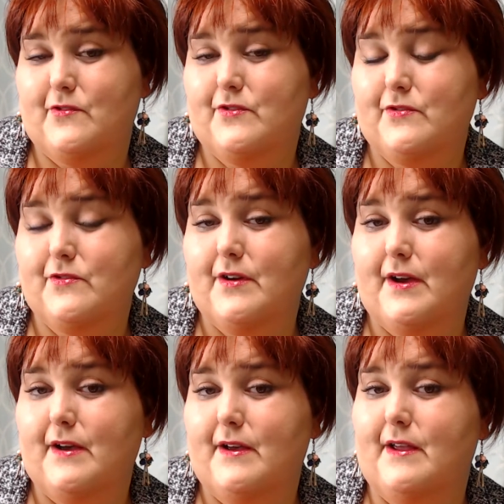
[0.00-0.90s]

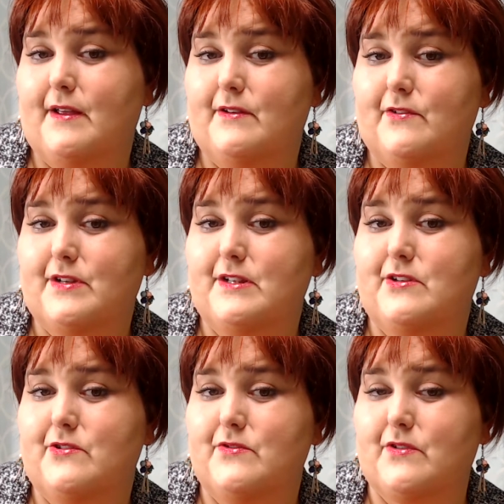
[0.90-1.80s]
dura and your
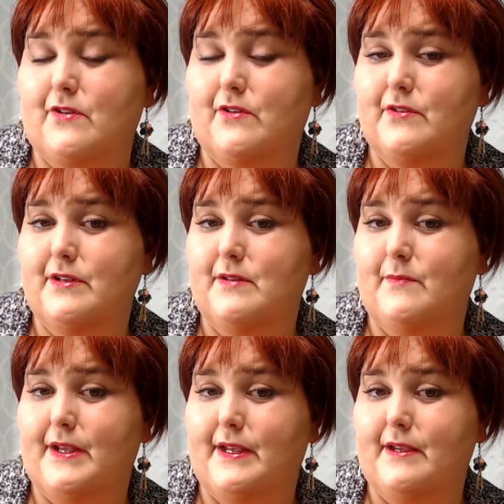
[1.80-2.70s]
tissues are going to
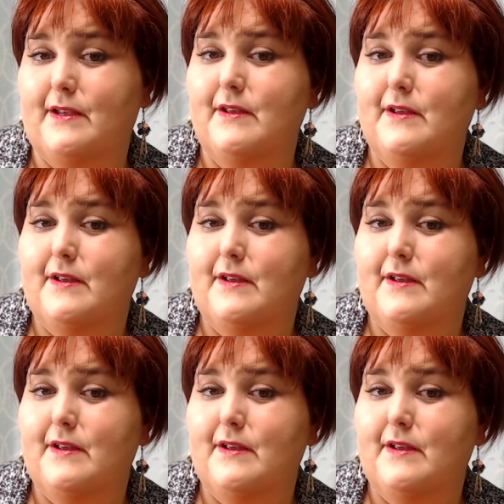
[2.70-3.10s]
be